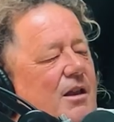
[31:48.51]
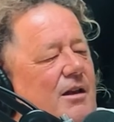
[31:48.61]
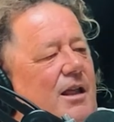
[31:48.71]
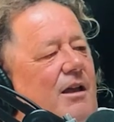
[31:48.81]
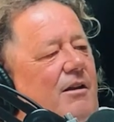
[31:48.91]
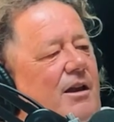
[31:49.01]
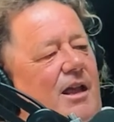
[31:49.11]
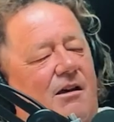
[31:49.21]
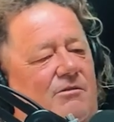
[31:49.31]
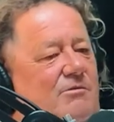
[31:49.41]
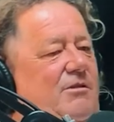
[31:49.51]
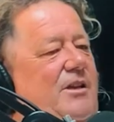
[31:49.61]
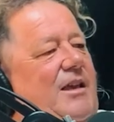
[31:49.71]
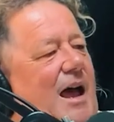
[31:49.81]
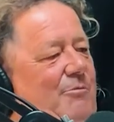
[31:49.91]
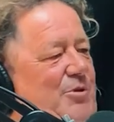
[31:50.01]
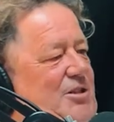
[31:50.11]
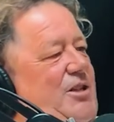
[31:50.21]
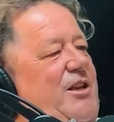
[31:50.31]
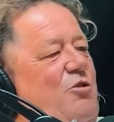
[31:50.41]
Now, come the
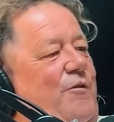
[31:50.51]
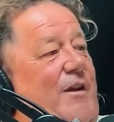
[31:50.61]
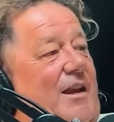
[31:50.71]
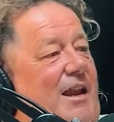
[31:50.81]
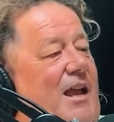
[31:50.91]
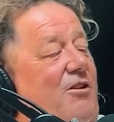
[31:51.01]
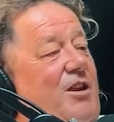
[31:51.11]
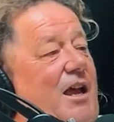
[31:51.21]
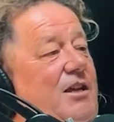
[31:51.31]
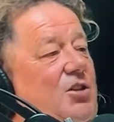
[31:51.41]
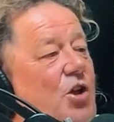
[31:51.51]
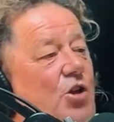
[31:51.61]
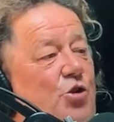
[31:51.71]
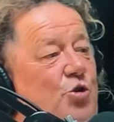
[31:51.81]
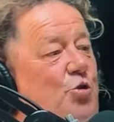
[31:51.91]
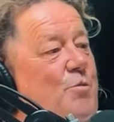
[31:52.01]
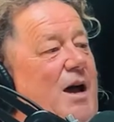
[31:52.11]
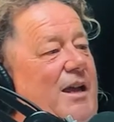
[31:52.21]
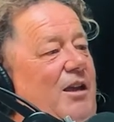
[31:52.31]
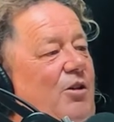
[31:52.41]
single fin nowadays, you
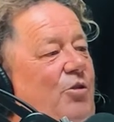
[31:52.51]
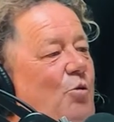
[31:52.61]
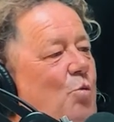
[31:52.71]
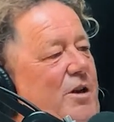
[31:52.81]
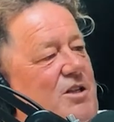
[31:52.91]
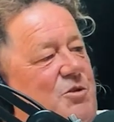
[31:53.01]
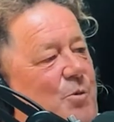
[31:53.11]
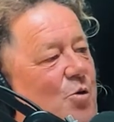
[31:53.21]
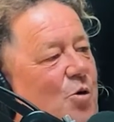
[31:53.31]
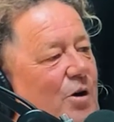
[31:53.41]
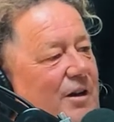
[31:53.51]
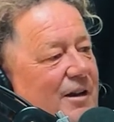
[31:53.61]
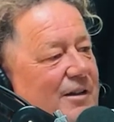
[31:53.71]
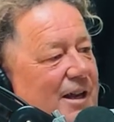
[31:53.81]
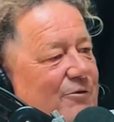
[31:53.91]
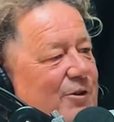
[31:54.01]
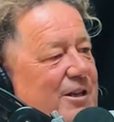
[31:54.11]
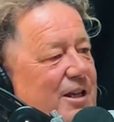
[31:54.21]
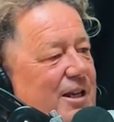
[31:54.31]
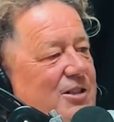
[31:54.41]
make the winner's board every
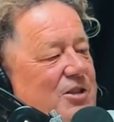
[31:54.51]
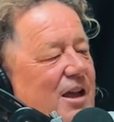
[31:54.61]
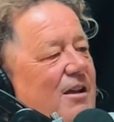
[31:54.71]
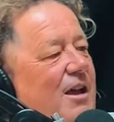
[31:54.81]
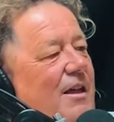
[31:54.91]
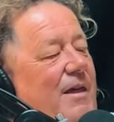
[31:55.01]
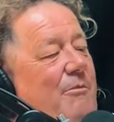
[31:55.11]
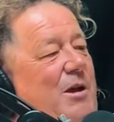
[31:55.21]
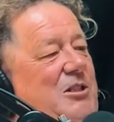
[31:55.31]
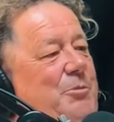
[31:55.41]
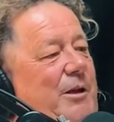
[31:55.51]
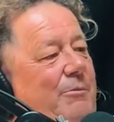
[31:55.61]
year. So that must be a